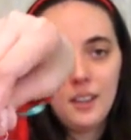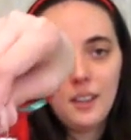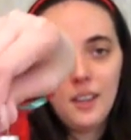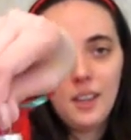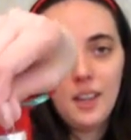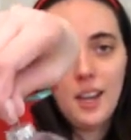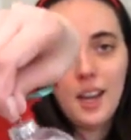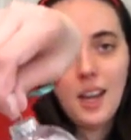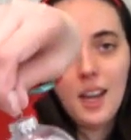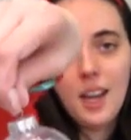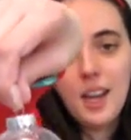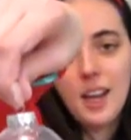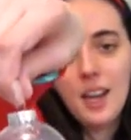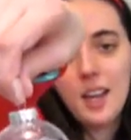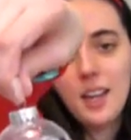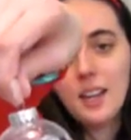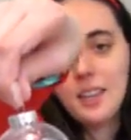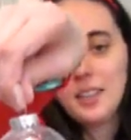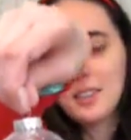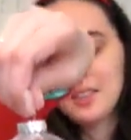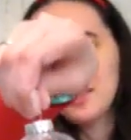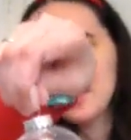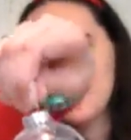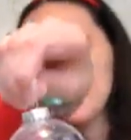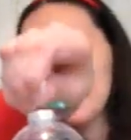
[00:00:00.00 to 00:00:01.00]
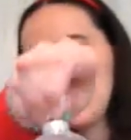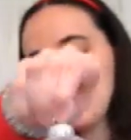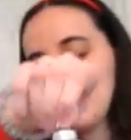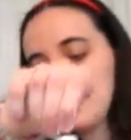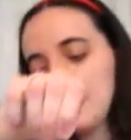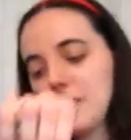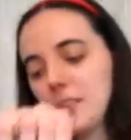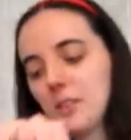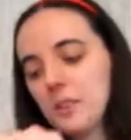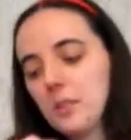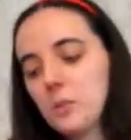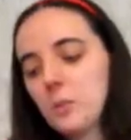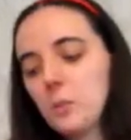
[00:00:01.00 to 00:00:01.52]
And
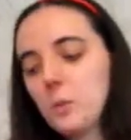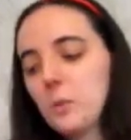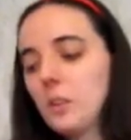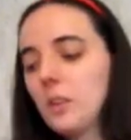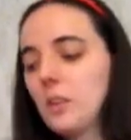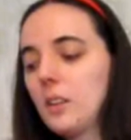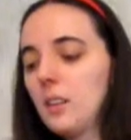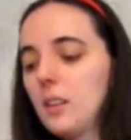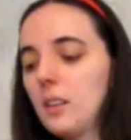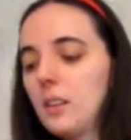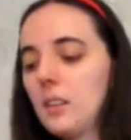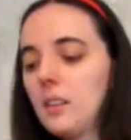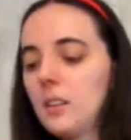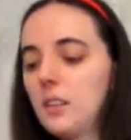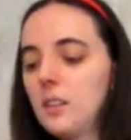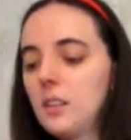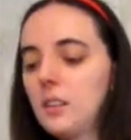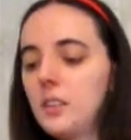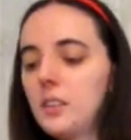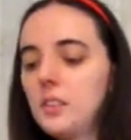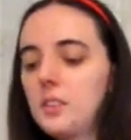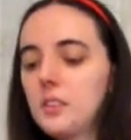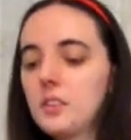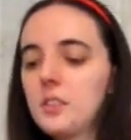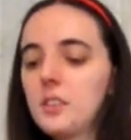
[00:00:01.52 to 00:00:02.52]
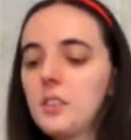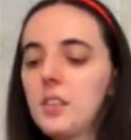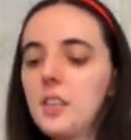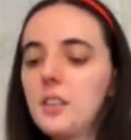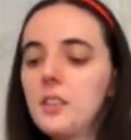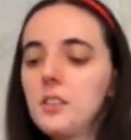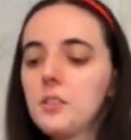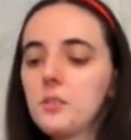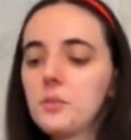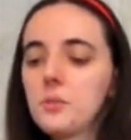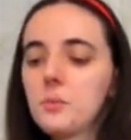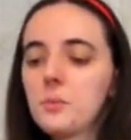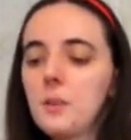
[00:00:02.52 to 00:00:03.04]
so you just let
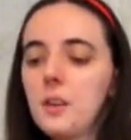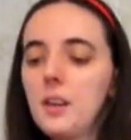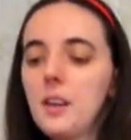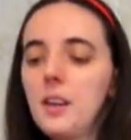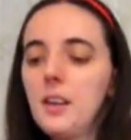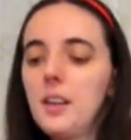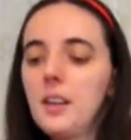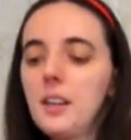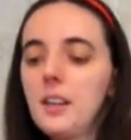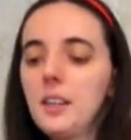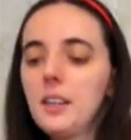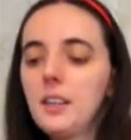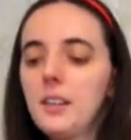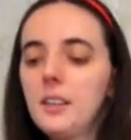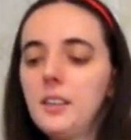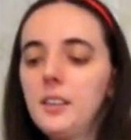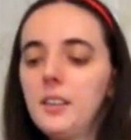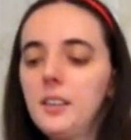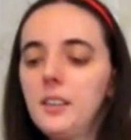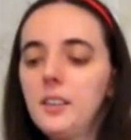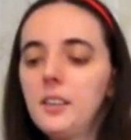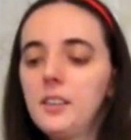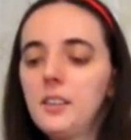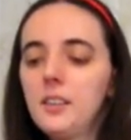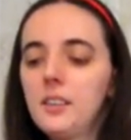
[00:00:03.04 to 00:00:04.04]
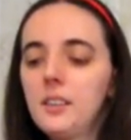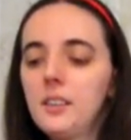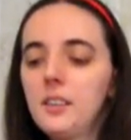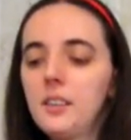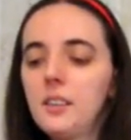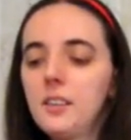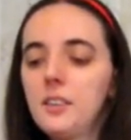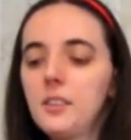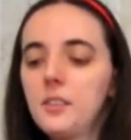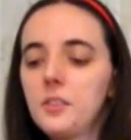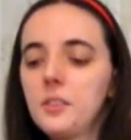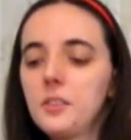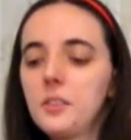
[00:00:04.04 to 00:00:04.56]
it dry
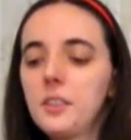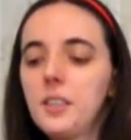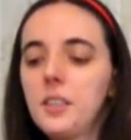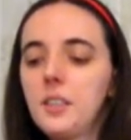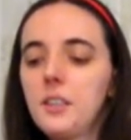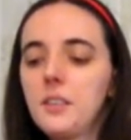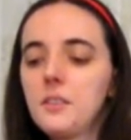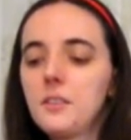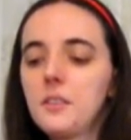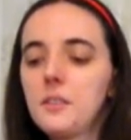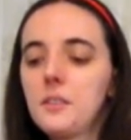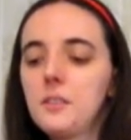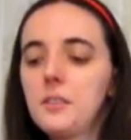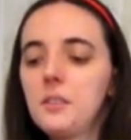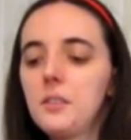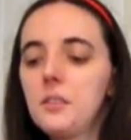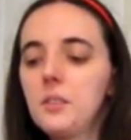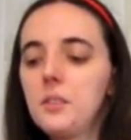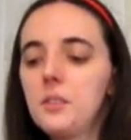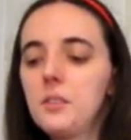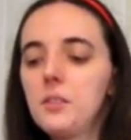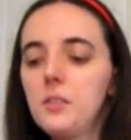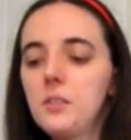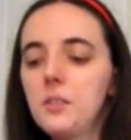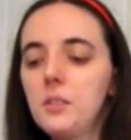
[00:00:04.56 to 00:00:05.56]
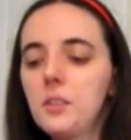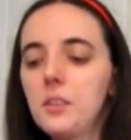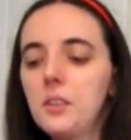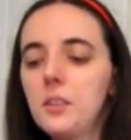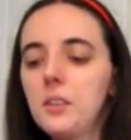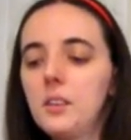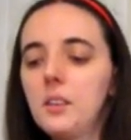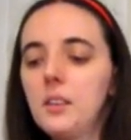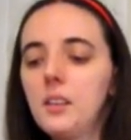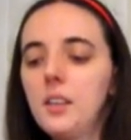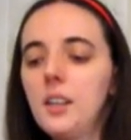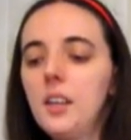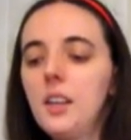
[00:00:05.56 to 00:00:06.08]
on your easel
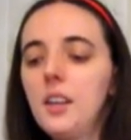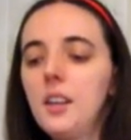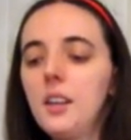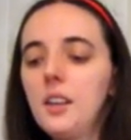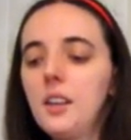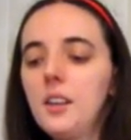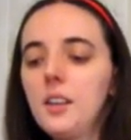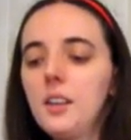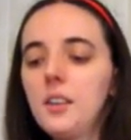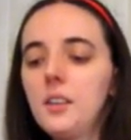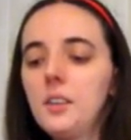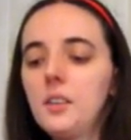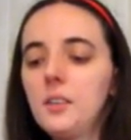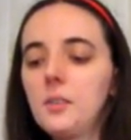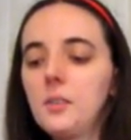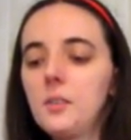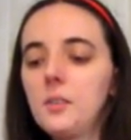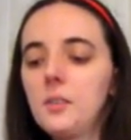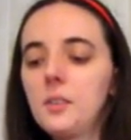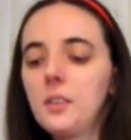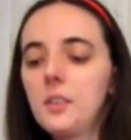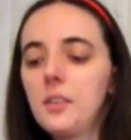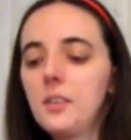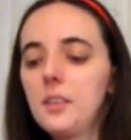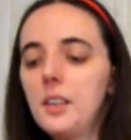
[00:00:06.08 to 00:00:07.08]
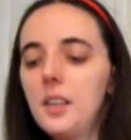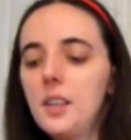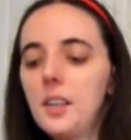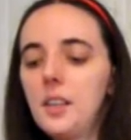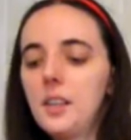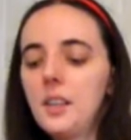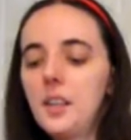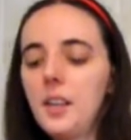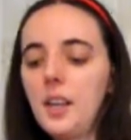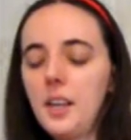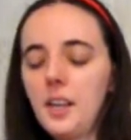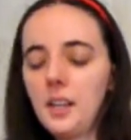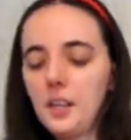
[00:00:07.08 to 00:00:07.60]
or your
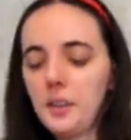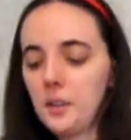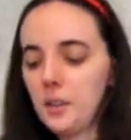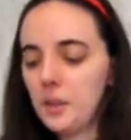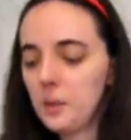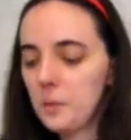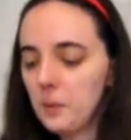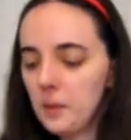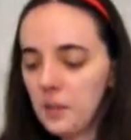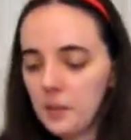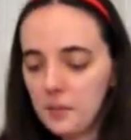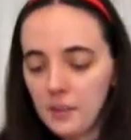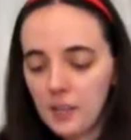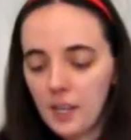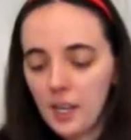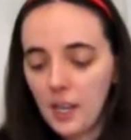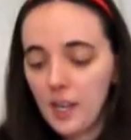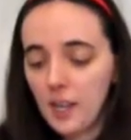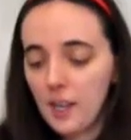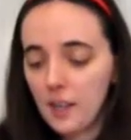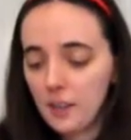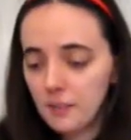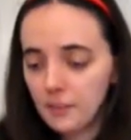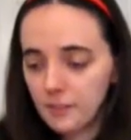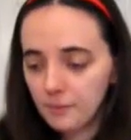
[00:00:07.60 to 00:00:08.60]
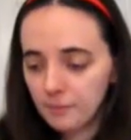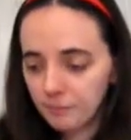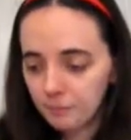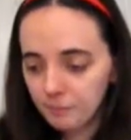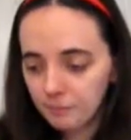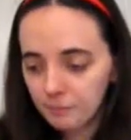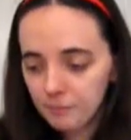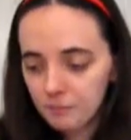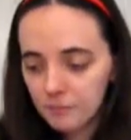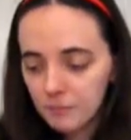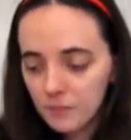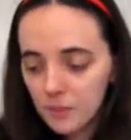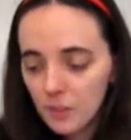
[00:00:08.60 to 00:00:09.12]
hanger, whatever you have
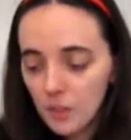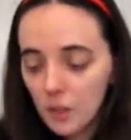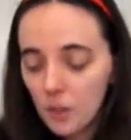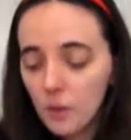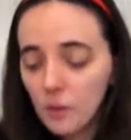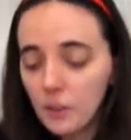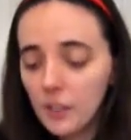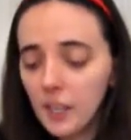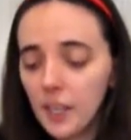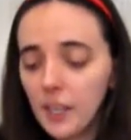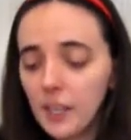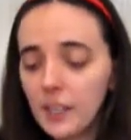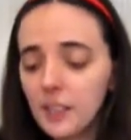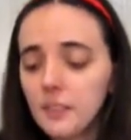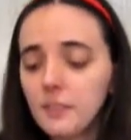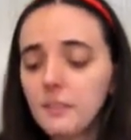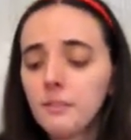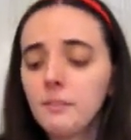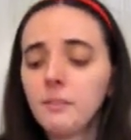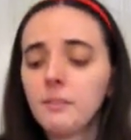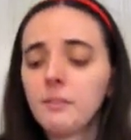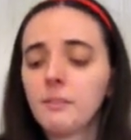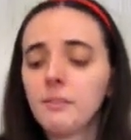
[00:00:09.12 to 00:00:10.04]
on hand.